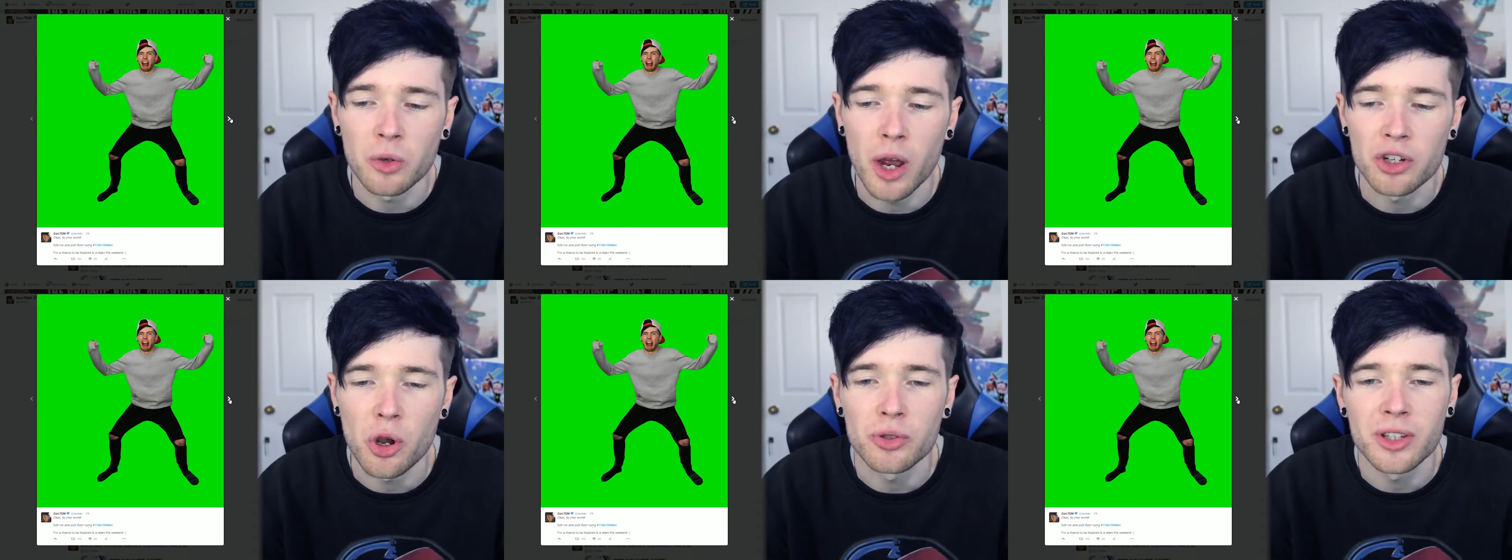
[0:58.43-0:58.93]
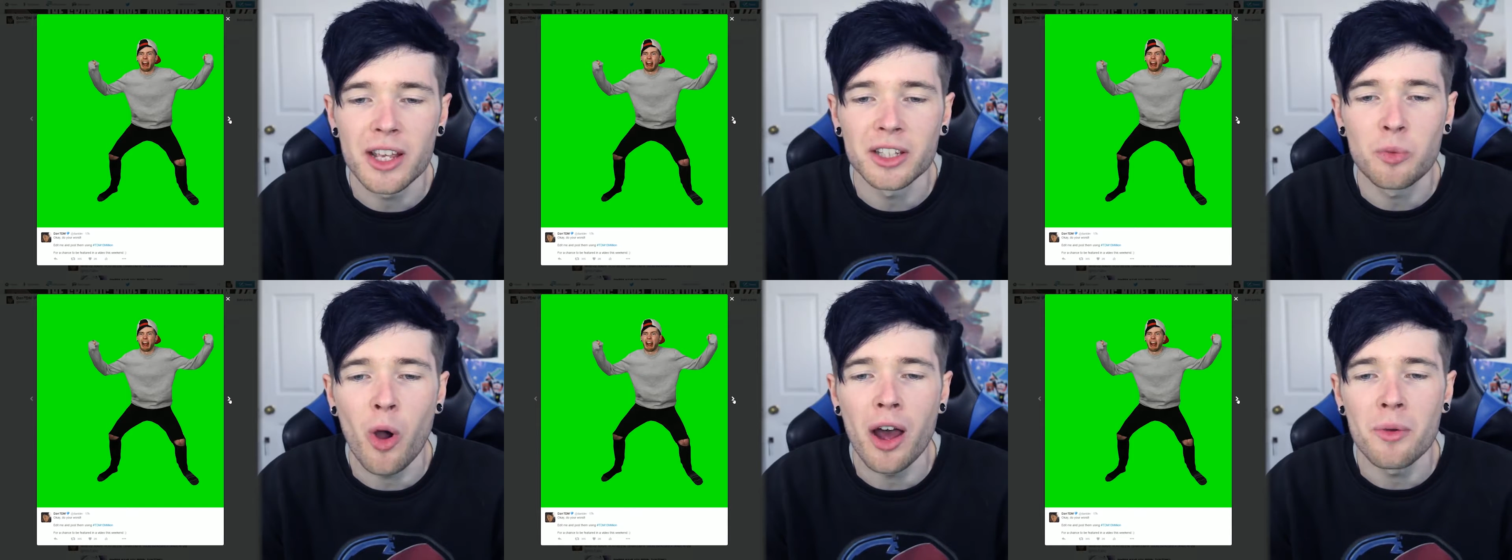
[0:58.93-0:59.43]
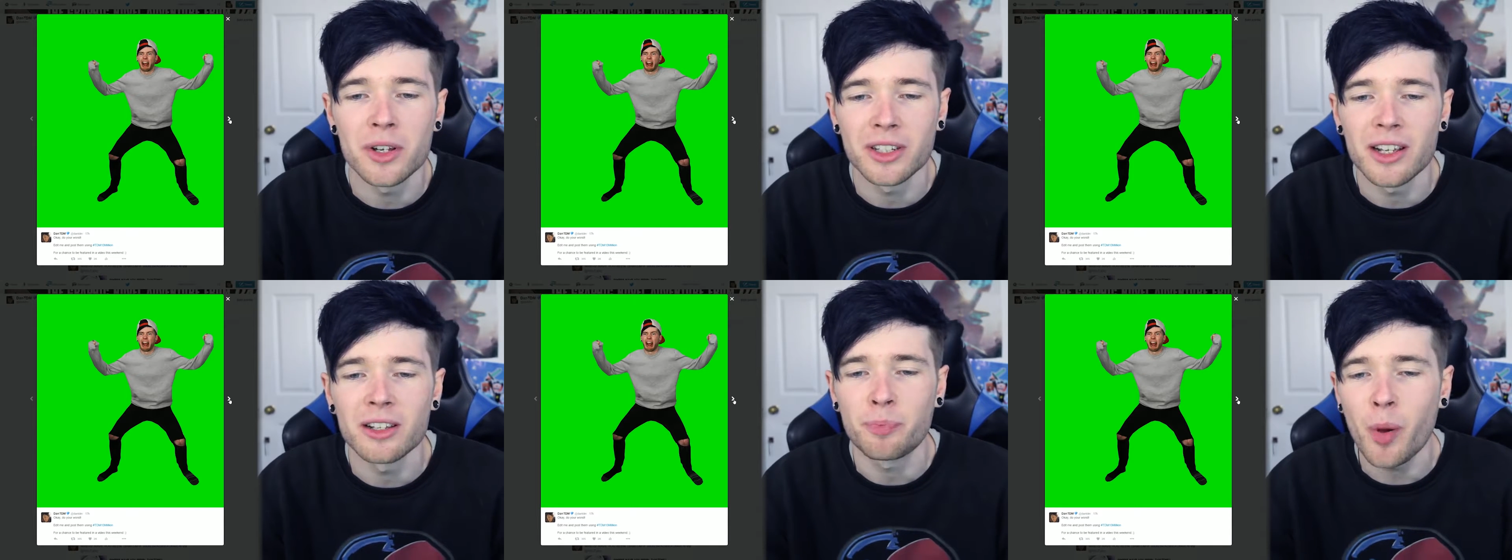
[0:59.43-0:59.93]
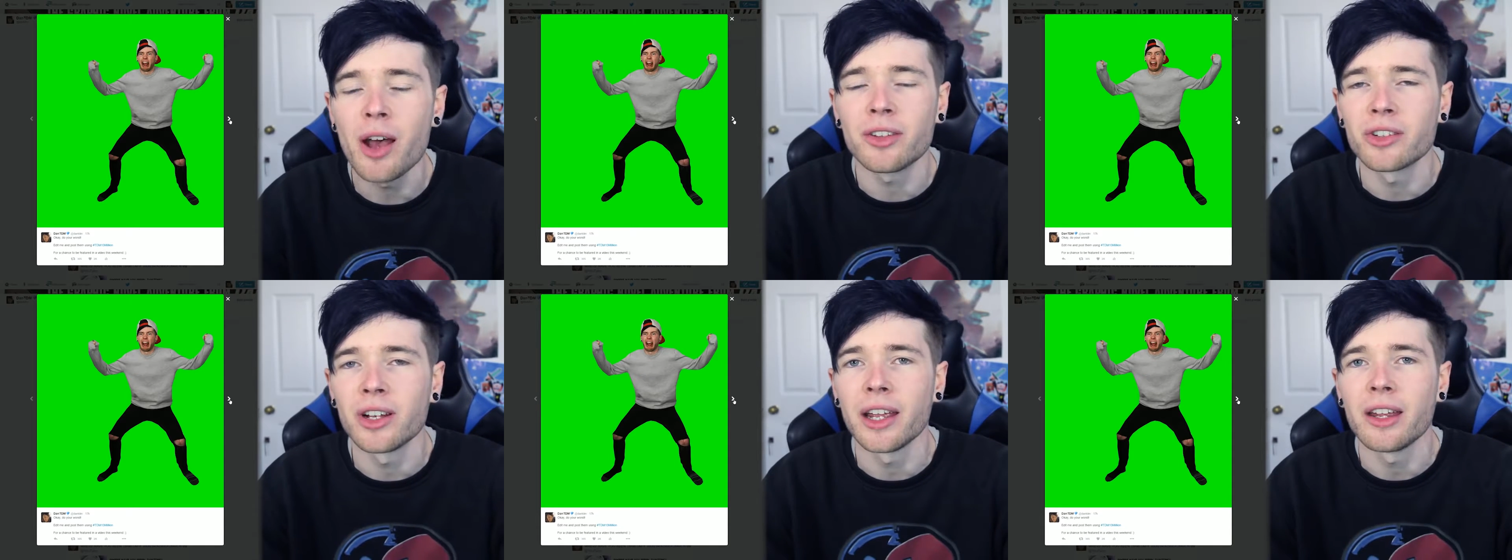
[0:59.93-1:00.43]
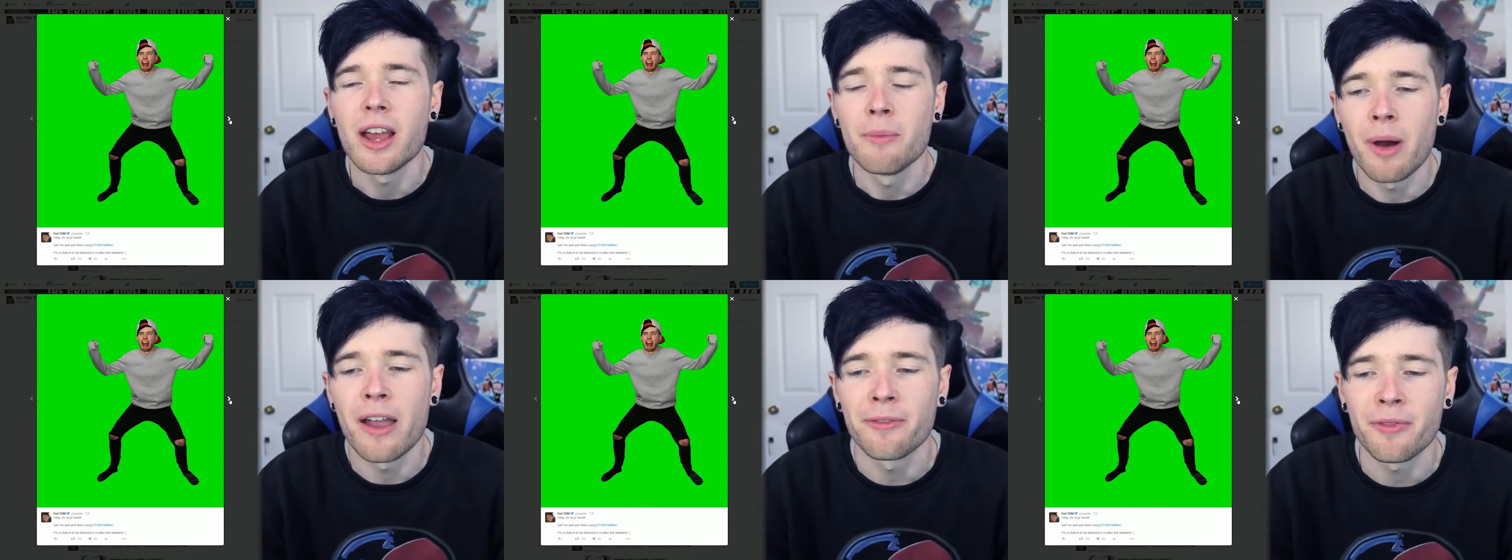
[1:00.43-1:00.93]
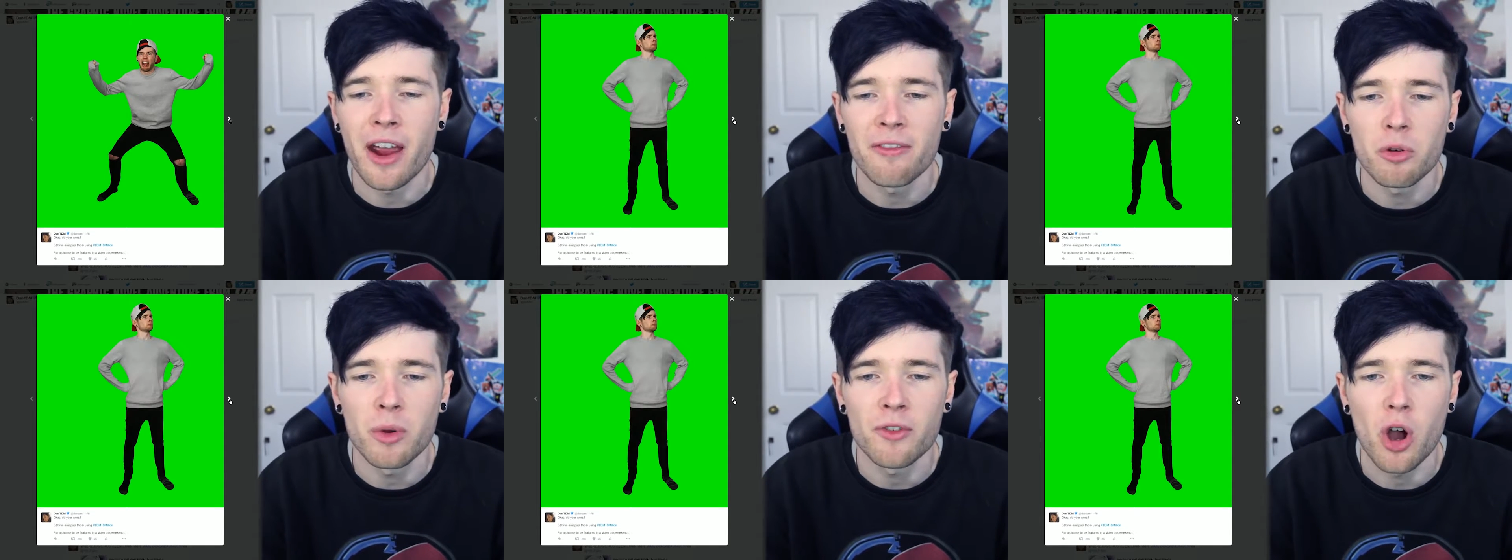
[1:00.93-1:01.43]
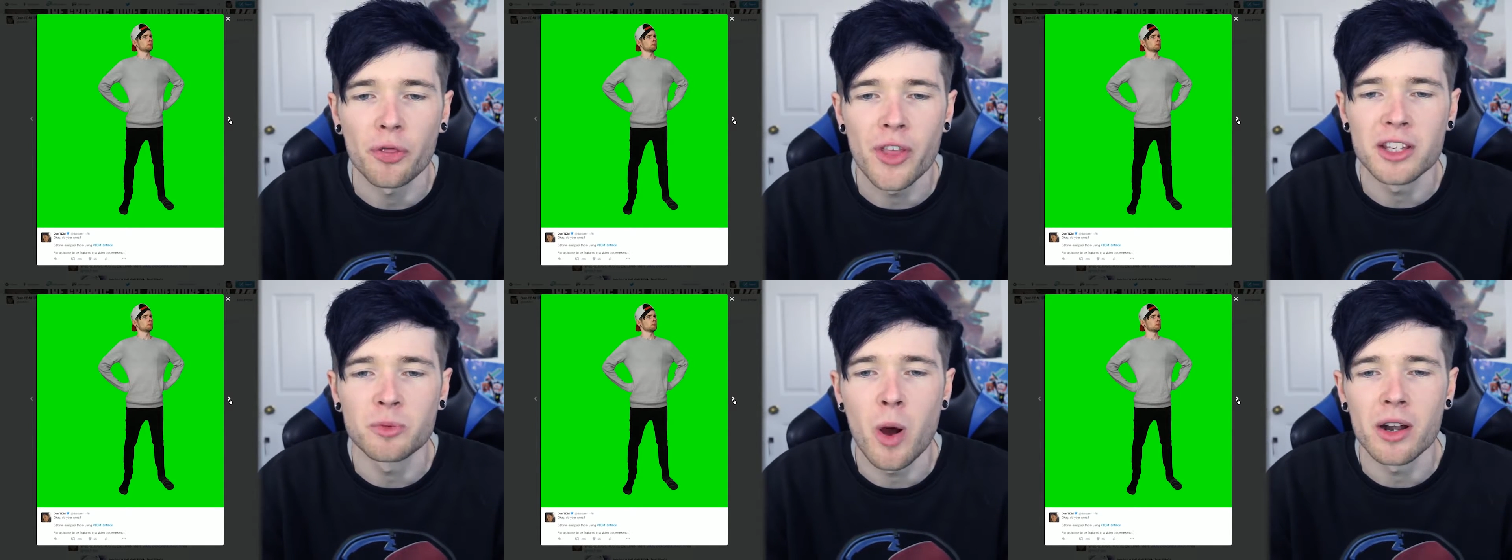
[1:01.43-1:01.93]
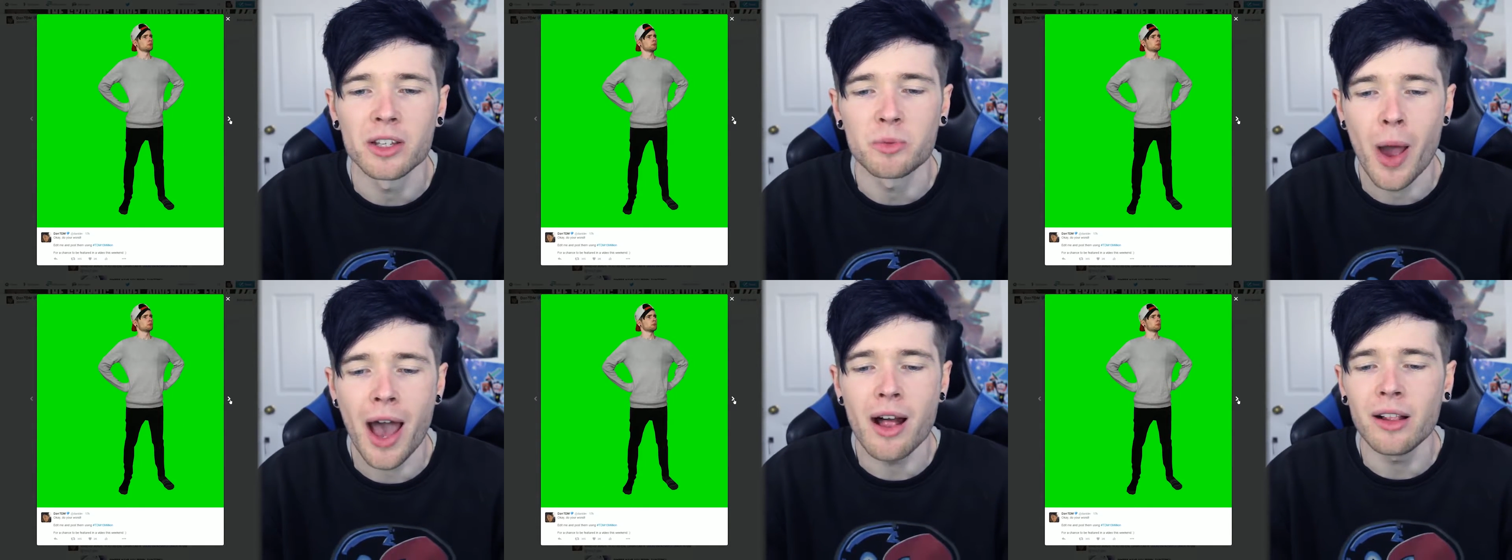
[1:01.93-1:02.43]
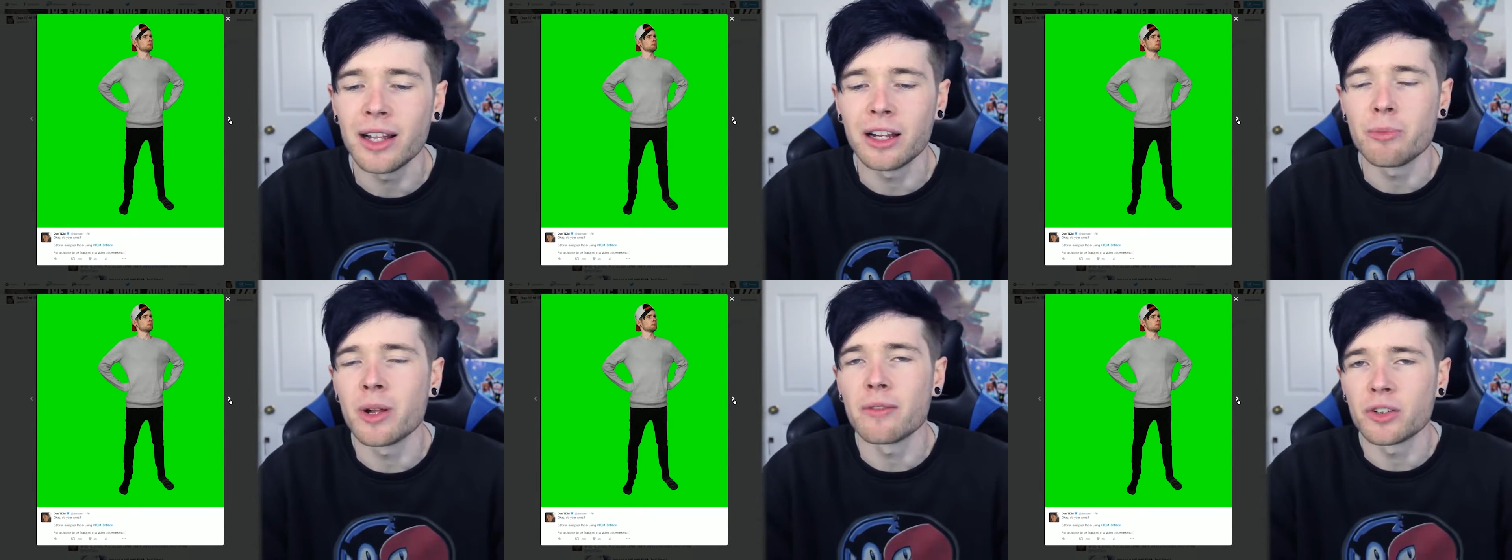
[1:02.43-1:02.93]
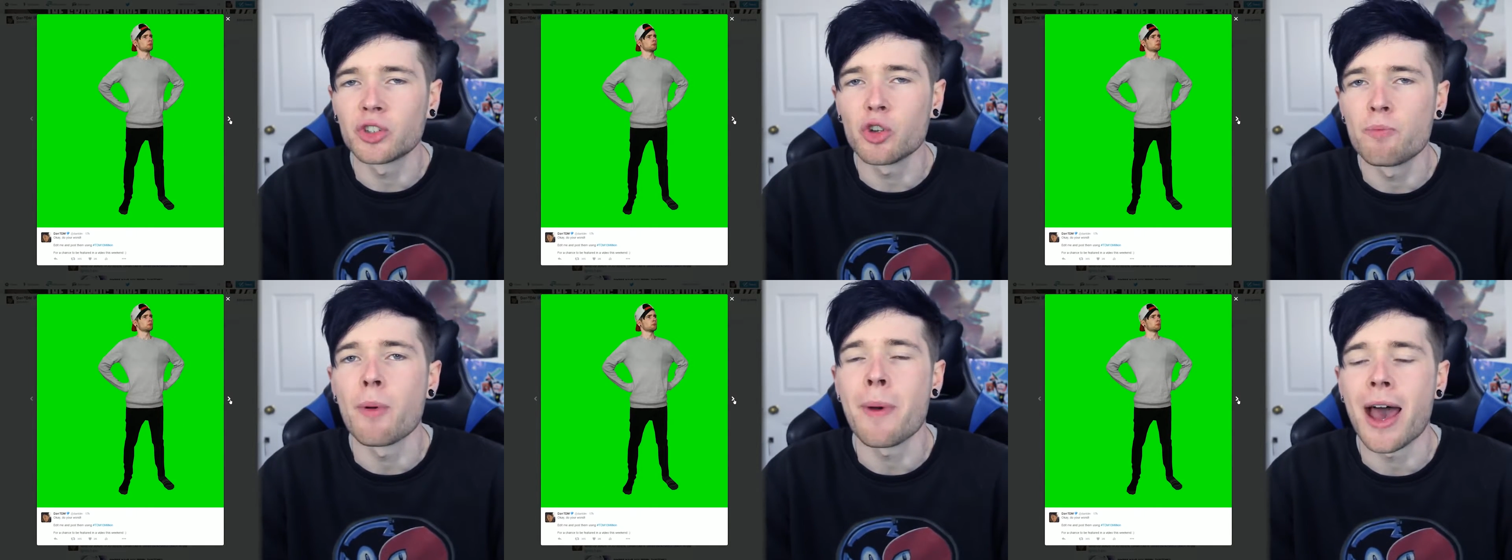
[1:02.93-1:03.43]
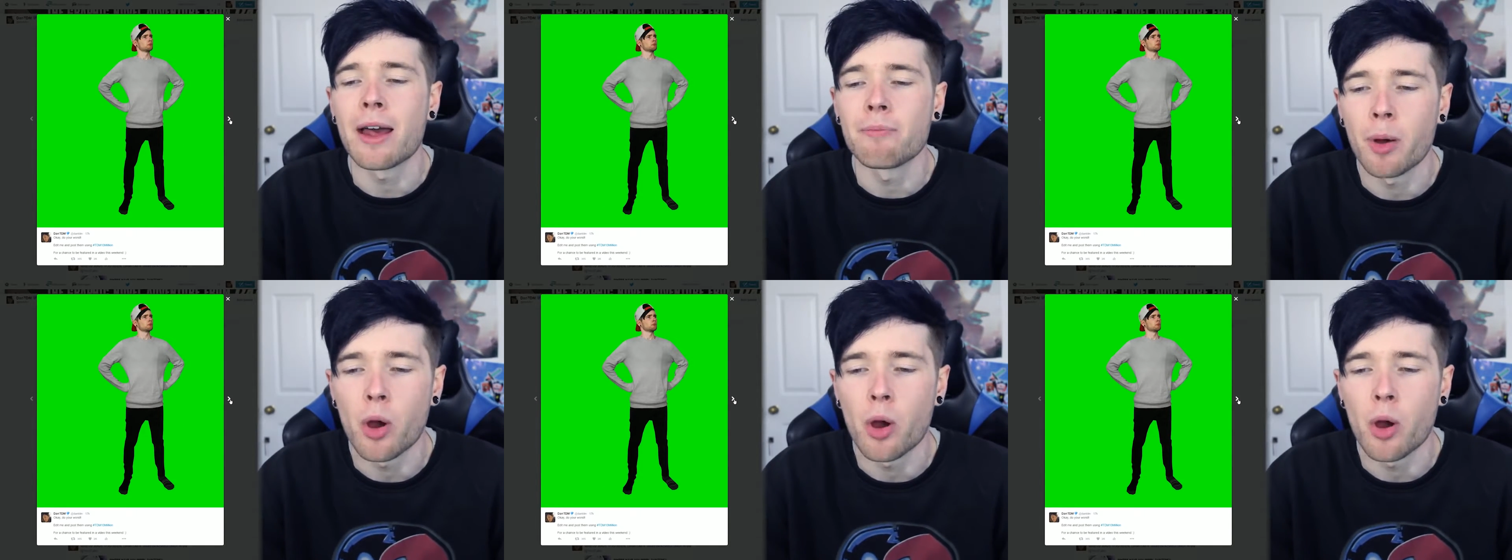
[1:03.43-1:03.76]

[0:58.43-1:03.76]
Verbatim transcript: So I chose this one, which is personally my favorite. We've got this one as well, a little bit of a Superman